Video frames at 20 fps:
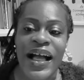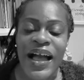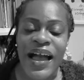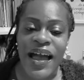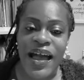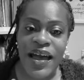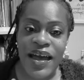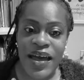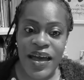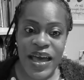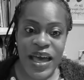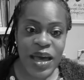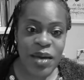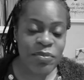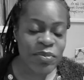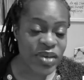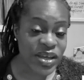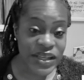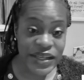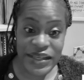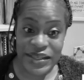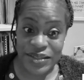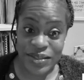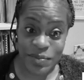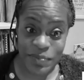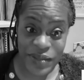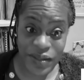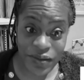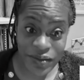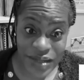
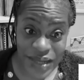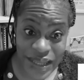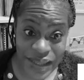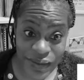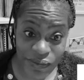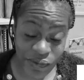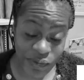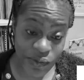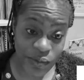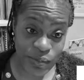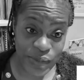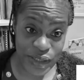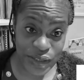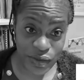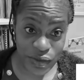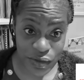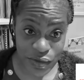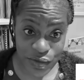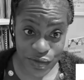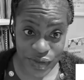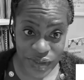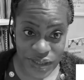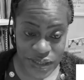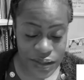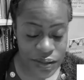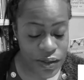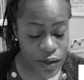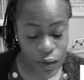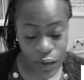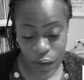to be honest, from
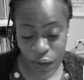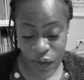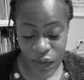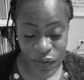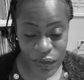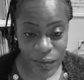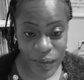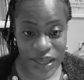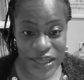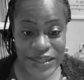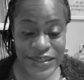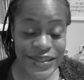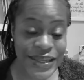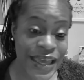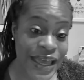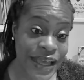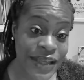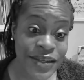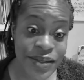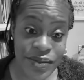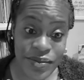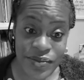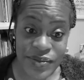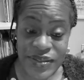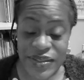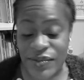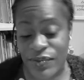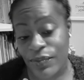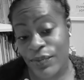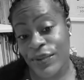children all the way to
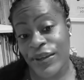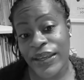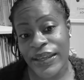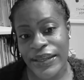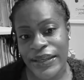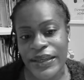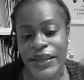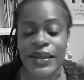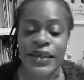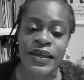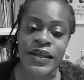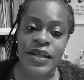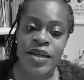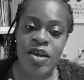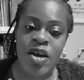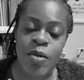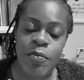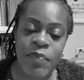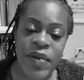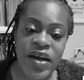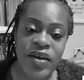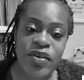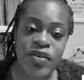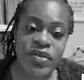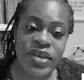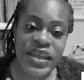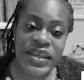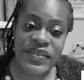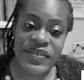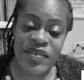adults, really. But
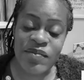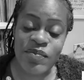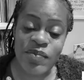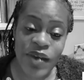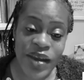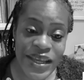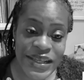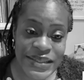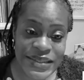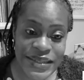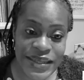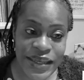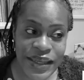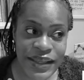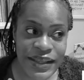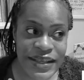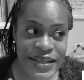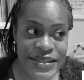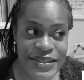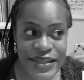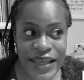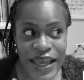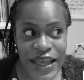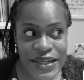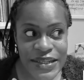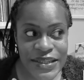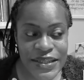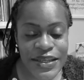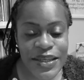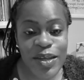creative writing is
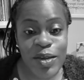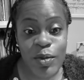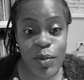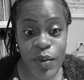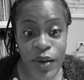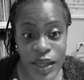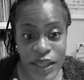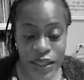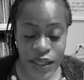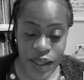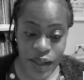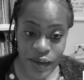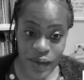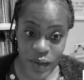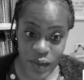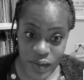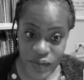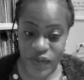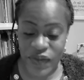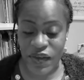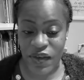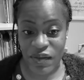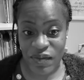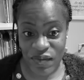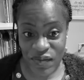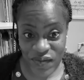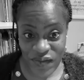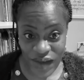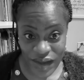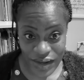actually quite a lot of
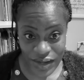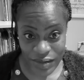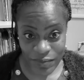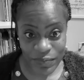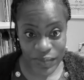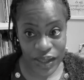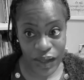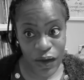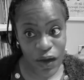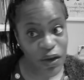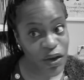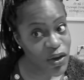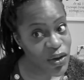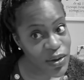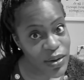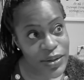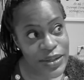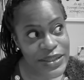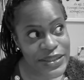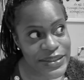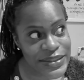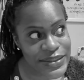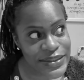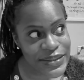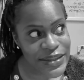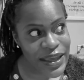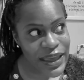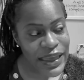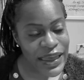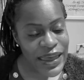fun
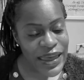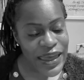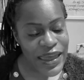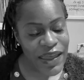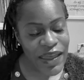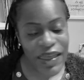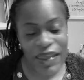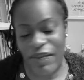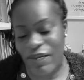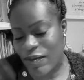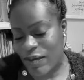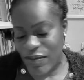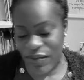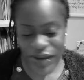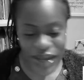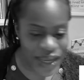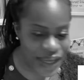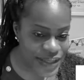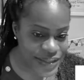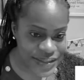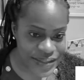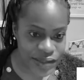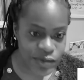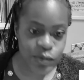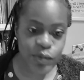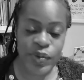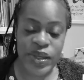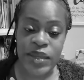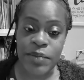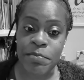because it's creative.
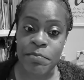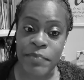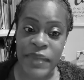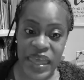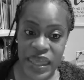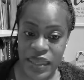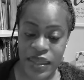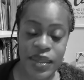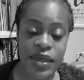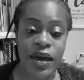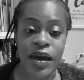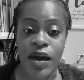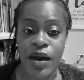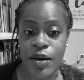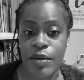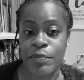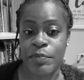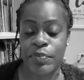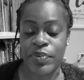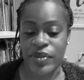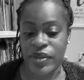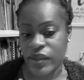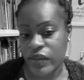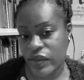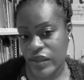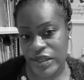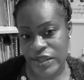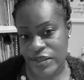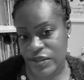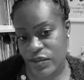We make up
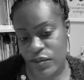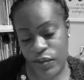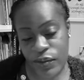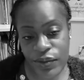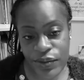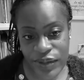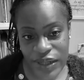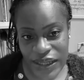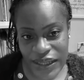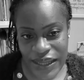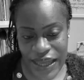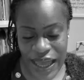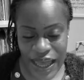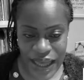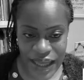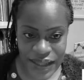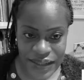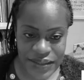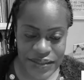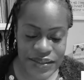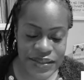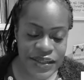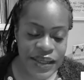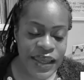the story, and